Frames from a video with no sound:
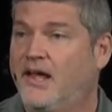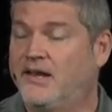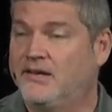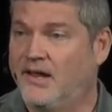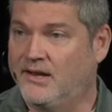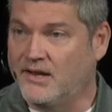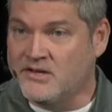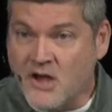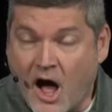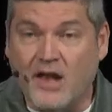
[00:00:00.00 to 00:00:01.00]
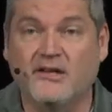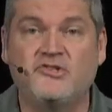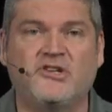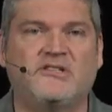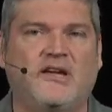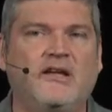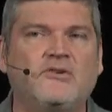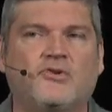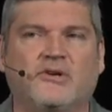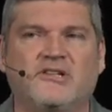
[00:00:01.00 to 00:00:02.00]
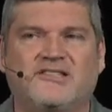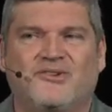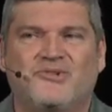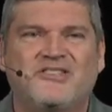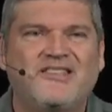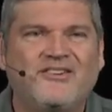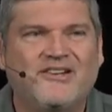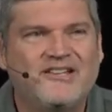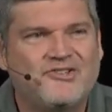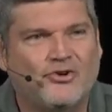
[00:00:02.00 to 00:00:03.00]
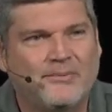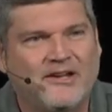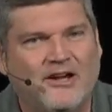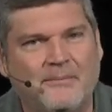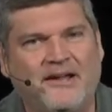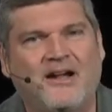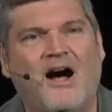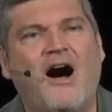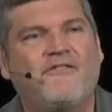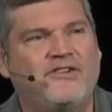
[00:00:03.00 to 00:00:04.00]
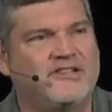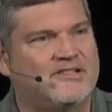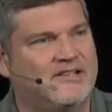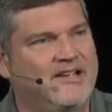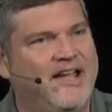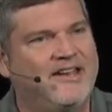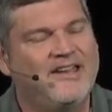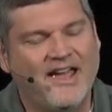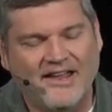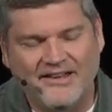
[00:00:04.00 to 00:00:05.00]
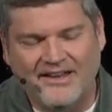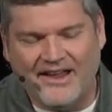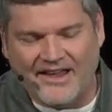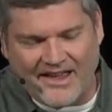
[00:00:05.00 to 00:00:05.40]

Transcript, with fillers: and, and knowledge is increased, those theories are becoming obviously and, and